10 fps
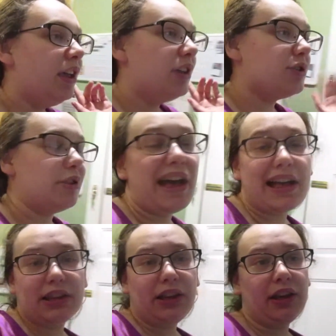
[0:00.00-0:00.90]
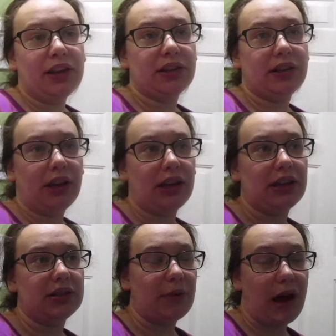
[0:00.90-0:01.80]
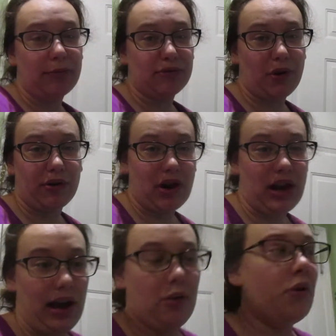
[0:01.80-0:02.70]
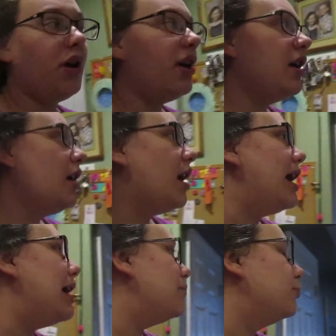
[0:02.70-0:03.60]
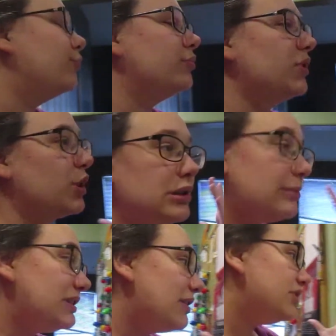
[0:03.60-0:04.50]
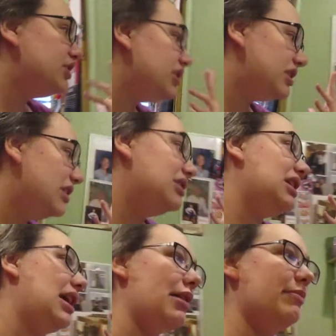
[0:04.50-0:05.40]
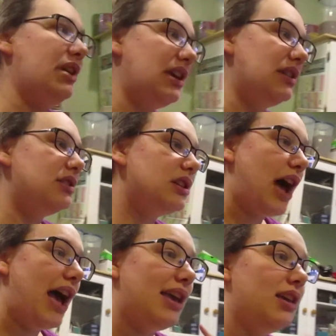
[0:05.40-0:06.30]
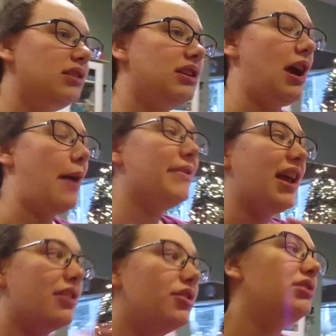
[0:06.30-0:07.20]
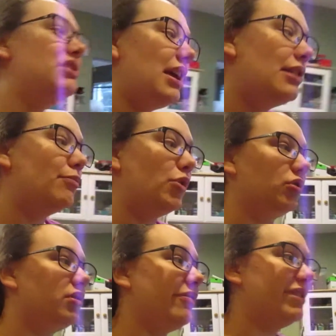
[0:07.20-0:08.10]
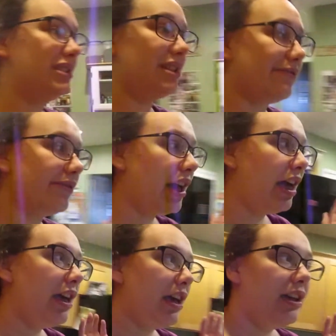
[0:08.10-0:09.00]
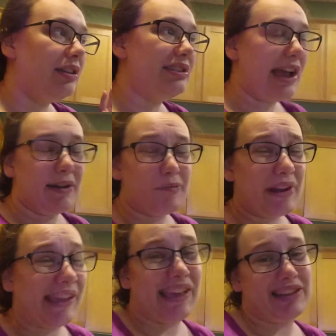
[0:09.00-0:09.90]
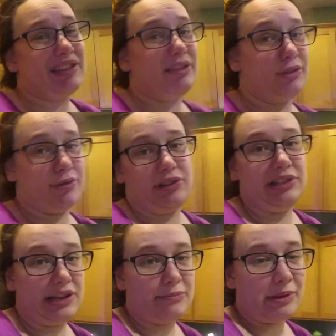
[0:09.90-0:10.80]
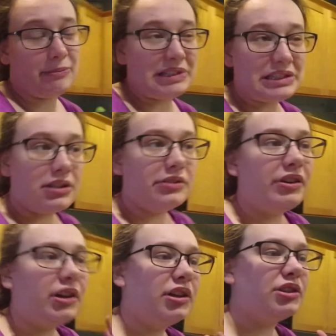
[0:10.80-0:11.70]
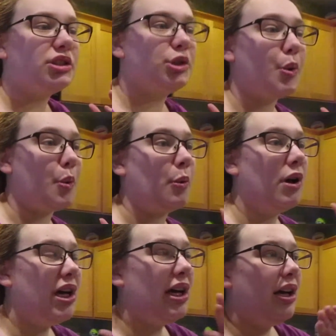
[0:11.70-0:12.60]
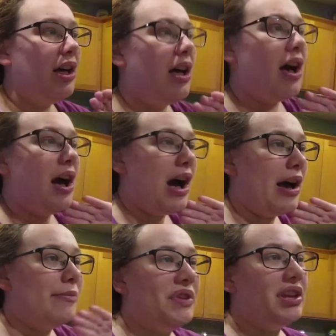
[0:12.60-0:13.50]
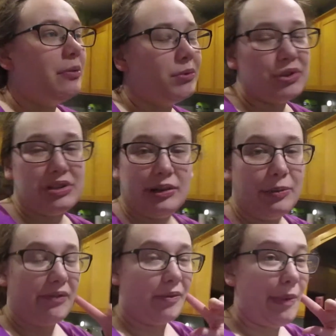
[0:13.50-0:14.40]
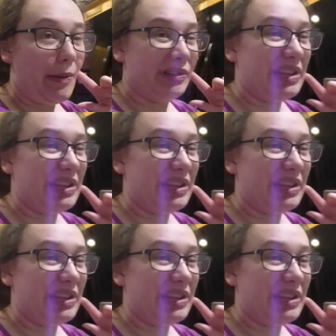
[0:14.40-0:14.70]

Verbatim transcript: So that is what I'm doing right now. Um, the Christmas stuff is just gonna stay up because I, I mean, I could take most of the stuff down, but I can't take the tree down by myself. So I'm thinking we're just gonna wait for mom and